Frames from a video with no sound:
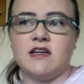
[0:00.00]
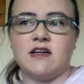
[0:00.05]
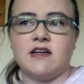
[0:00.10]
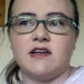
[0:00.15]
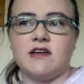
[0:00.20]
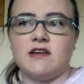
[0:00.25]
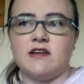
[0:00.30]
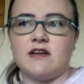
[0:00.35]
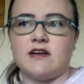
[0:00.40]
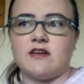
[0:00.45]

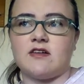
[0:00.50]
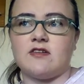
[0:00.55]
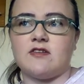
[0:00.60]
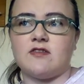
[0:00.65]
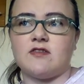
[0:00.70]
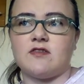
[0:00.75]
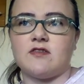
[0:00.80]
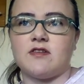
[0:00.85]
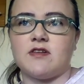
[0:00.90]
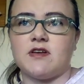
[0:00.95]
you know,
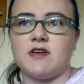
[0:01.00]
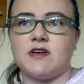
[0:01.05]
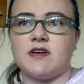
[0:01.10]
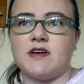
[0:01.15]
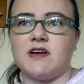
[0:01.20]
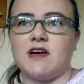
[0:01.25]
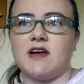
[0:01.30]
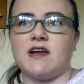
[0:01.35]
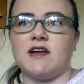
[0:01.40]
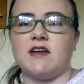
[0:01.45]

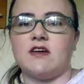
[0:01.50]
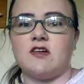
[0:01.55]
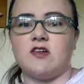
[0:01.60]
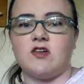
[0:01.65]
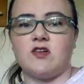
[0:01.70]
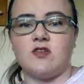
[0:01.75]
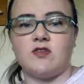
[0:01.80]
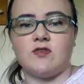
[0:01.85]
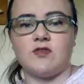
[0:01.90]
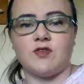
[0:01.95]
I
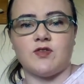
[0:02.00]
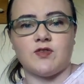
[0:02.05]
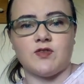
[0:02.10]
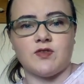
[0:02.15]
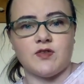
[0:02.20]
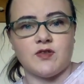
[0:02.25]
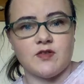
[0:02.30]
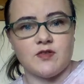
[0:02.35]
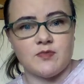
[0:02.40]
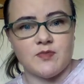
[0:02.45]
know
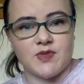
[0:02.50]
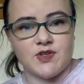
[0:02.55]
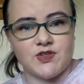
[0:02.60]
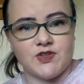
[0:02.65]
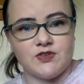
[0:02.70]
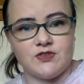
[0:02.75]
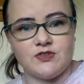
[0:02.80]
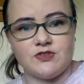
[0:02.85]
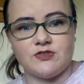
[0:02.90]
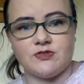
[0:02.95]
my
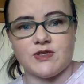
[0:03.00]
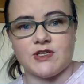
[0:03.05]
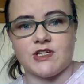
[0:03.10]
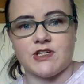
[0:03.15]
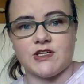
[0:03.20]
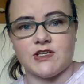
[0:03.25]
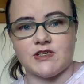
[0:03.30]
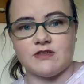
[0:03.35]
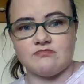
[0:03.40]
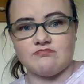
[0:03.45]
two
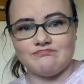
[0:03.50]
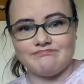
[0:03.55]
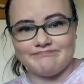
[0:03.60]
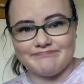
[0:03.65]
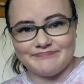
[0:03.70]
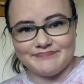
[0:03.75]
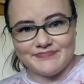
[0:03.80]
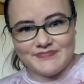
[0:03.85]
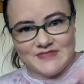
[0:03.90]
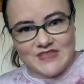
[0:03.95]
trigger
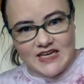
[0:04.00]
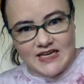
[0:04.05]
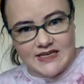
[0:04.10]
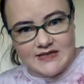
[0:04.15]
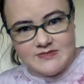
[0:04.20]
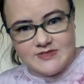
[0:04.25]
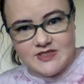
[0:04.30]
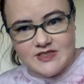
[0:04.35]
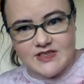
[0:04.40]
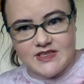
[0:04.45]

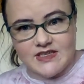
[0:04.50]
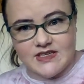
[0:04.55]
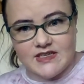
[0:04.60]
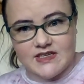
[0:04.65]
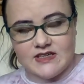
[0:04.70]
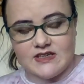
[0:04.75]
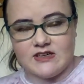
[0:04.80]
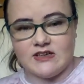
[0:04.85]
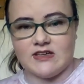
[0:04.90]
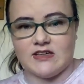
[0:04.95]
times of the year
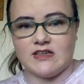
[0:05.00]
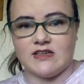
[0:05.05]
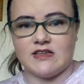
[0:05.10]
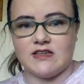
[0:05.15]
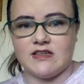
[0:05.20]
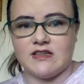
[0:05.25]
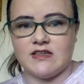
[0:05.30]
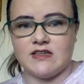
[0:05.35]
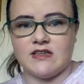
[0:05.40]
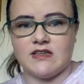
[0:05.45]
are
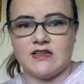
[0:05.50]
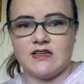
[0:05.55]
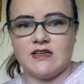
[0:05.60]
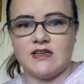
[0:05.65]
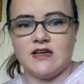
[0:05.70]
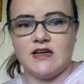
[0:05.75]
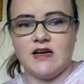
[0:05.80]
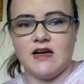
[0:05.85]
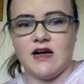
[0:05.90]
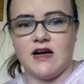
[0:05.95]

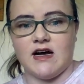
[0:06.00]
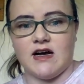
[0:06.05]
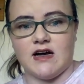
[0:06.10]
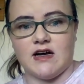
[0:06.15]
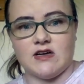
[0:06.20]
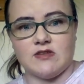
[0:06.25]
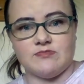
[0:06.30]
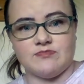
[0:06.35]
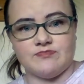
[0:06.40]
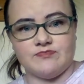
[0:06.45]

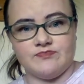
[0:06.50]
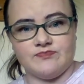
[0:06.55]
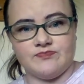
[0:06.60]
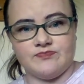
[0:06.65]
um,